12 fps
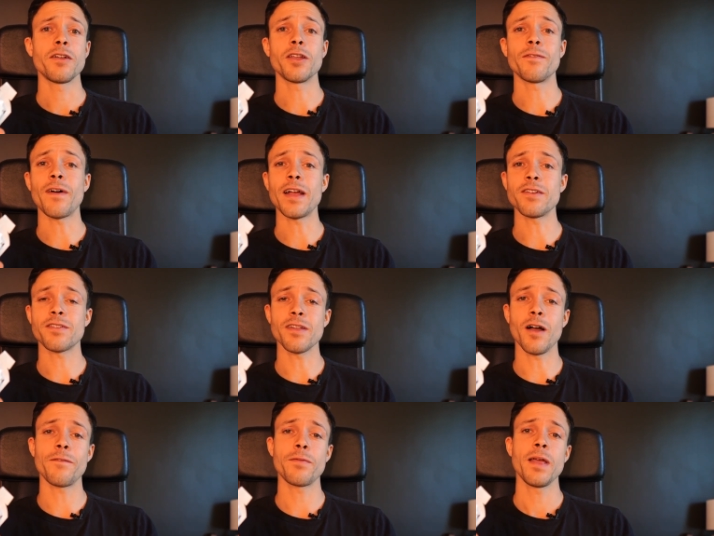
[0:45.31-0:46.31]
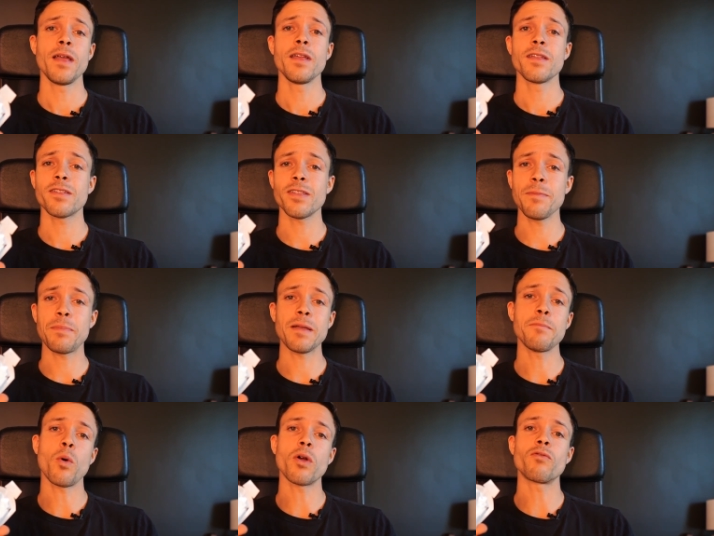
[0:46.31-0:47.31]
You're gonna find yourself
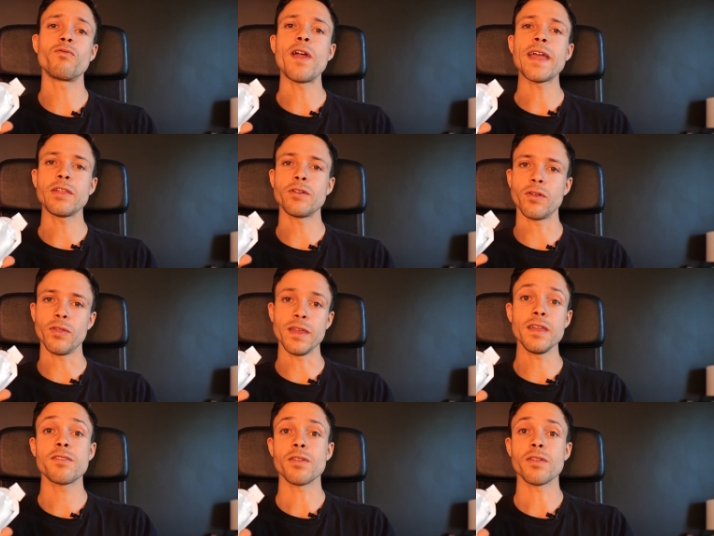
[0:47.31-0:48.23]
sleeping more regularly,